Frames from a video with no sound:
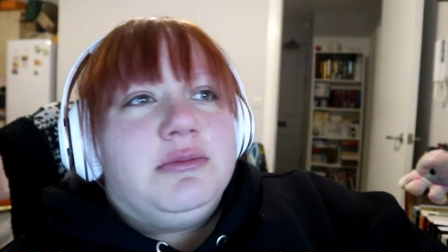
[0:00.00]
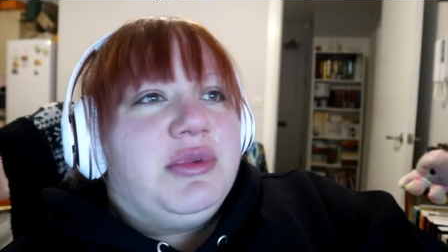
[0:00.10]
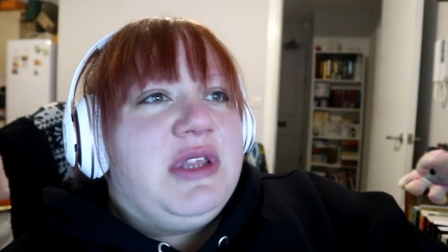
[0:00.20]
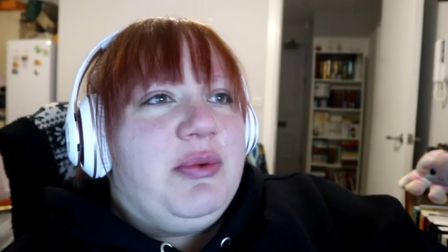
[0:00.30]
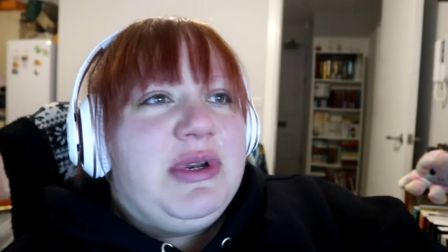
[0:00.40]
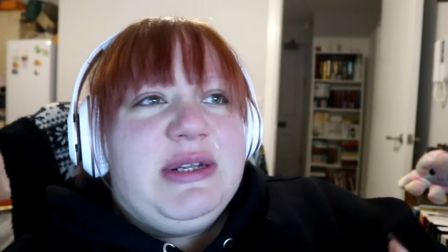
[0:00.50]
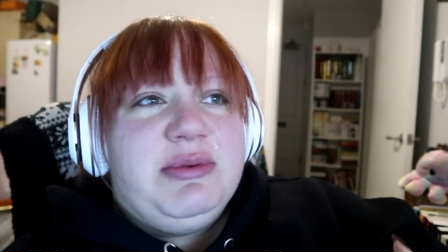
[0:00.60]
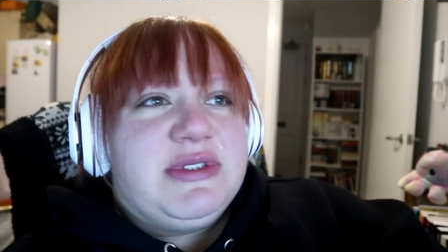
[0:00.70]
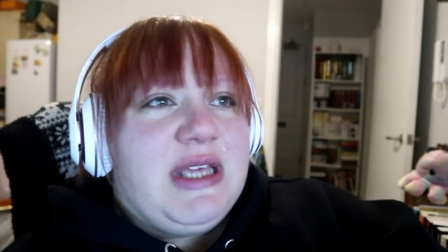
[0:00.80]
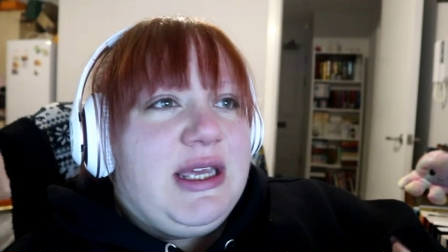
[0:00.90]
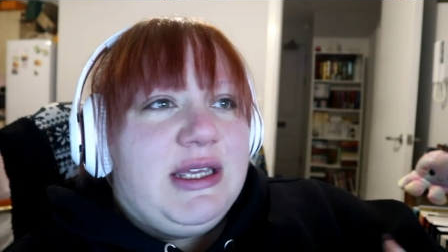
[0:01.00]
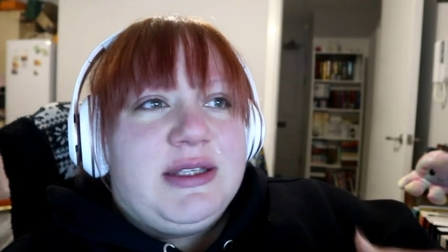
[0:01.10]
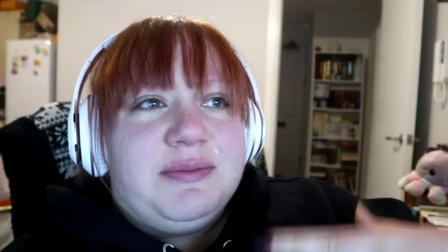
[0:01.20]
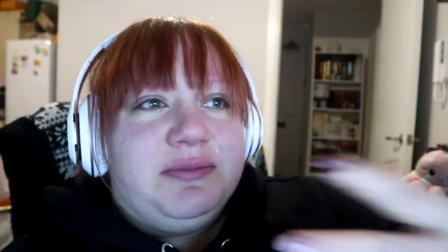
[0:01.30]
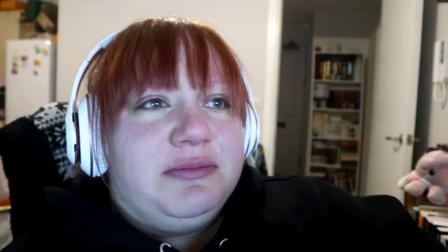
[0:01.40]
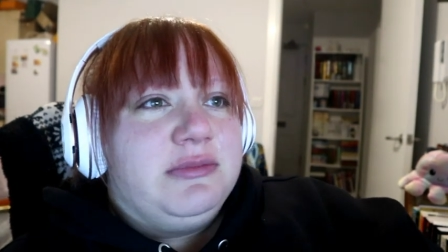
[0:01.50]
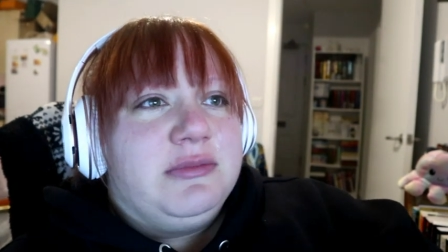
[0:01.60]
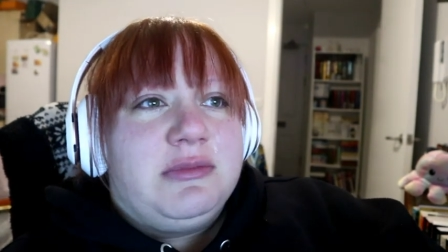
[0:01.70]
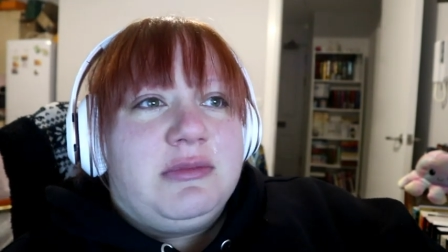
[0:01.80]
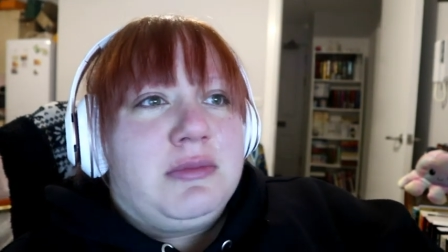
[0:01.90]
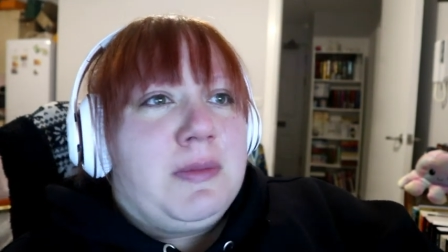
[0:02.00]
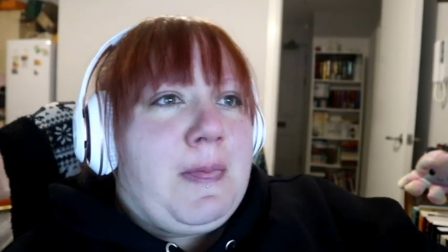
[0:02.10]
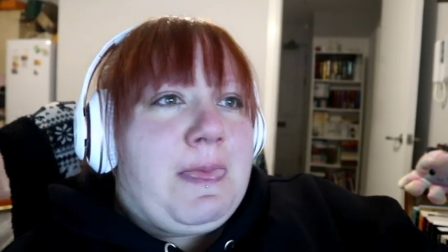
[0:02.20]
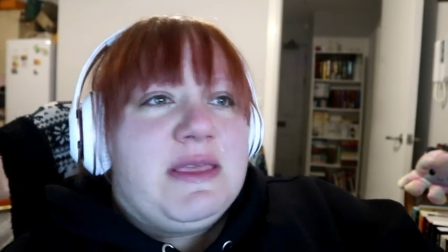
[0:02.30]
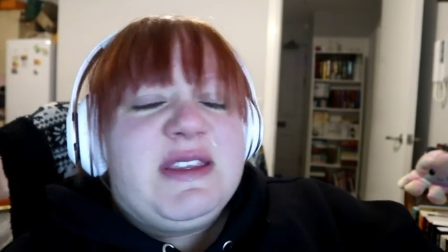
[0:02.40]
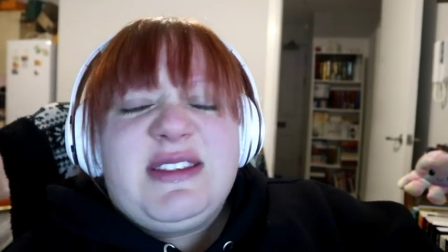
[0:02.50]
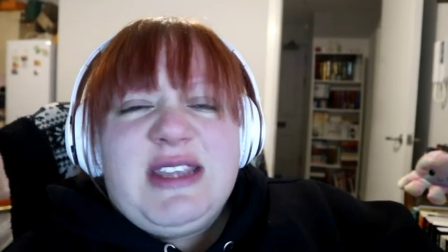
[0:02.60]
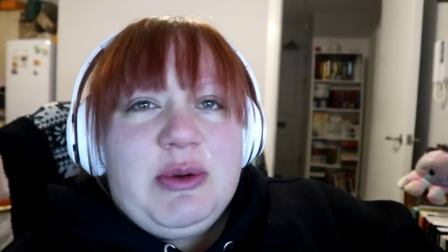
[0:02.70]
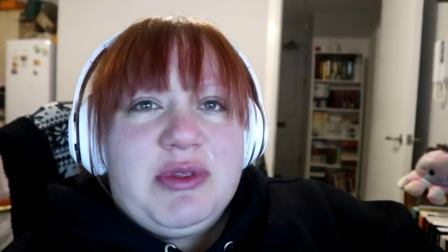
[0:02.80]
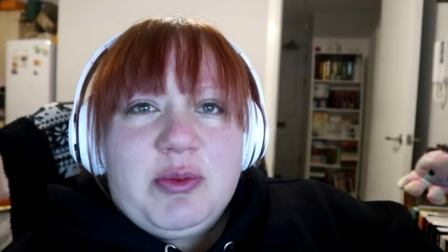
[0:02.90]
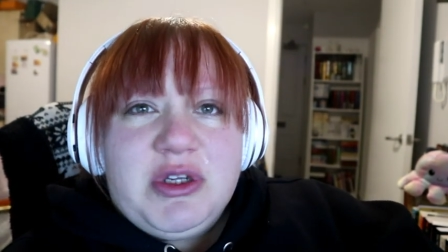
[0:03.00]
But then when he was like, they stayed with her